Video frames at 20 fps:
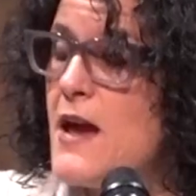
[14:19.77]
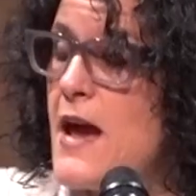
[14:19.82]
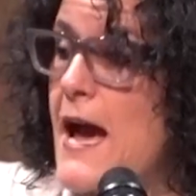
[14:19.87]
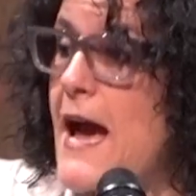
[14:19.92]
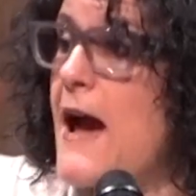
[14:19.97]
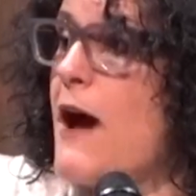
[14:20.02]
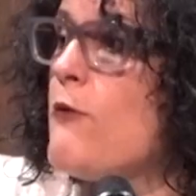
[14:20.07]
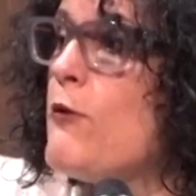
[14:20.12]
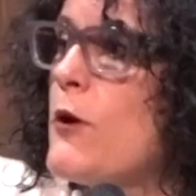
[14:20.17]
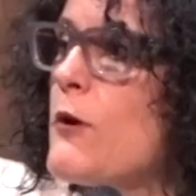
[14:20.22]

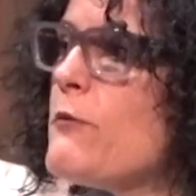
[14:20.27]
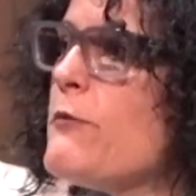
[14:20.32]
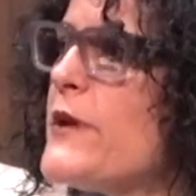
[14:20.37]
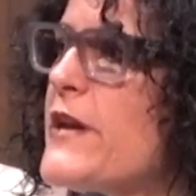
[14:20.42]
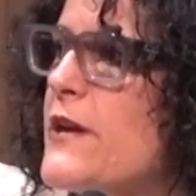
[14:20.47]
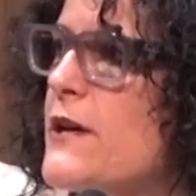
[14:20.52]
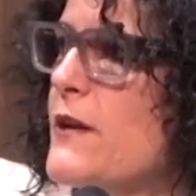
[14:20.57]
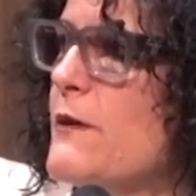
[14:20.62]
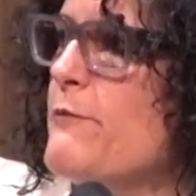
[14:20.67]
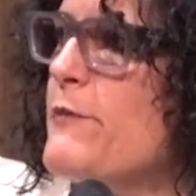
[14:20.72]
how are
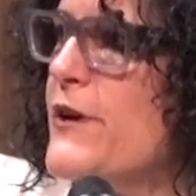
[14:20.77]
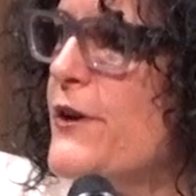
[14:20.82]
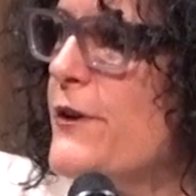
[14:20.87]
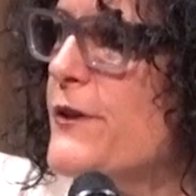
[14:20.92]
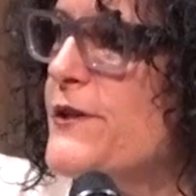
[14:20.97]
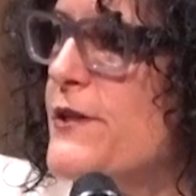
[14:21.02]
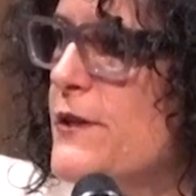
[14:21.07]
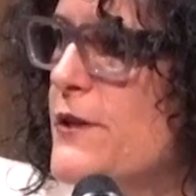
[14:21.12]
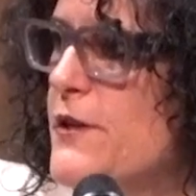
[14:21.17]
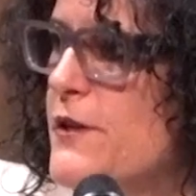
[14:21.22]
we going to
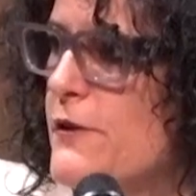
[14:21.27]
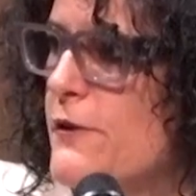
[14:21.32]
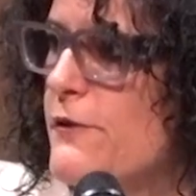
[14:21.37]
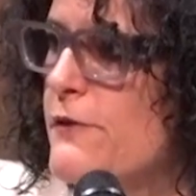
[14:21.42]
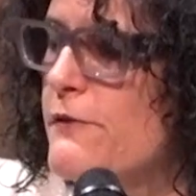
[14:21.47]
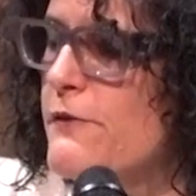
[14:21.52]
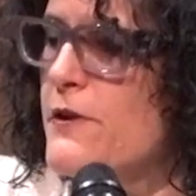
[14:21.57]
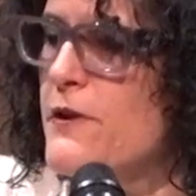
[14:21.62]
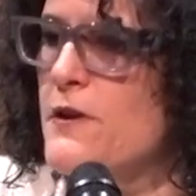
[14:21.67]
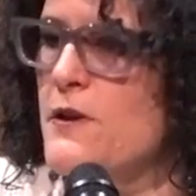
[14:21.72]
build
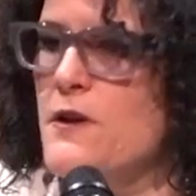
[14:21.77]
anew,